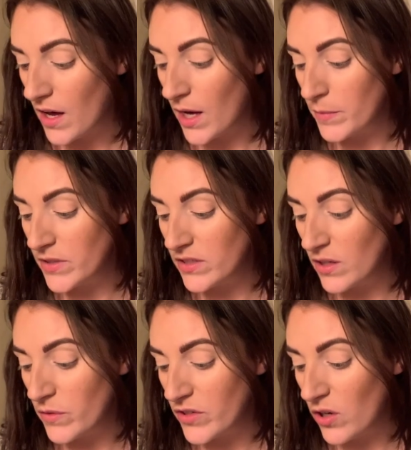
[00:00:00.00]
I'm gonna
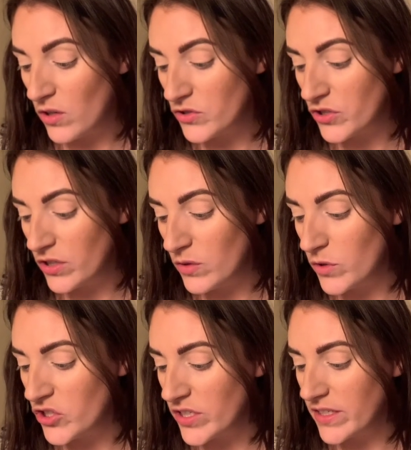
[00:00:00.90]
start with culture,
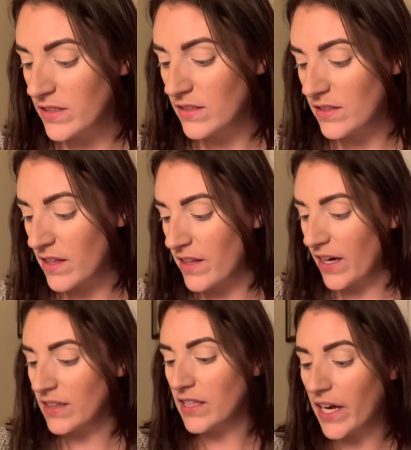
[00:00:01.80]
which is
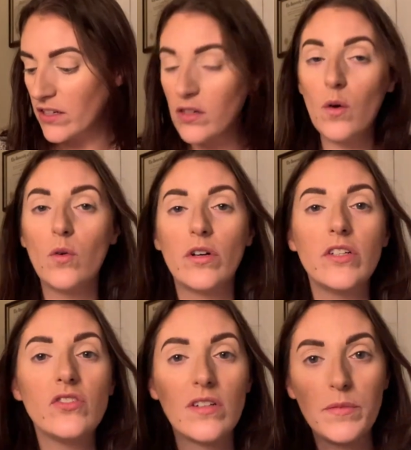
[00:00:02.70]
that lighter
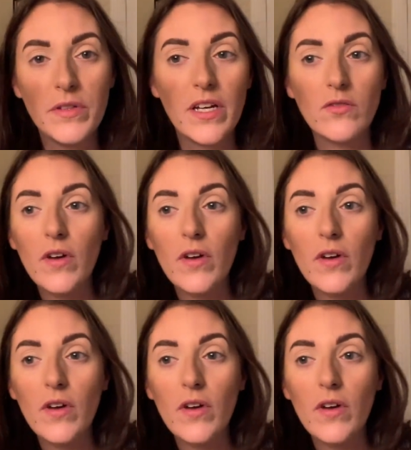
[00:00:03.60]
orange. I'm gonna put that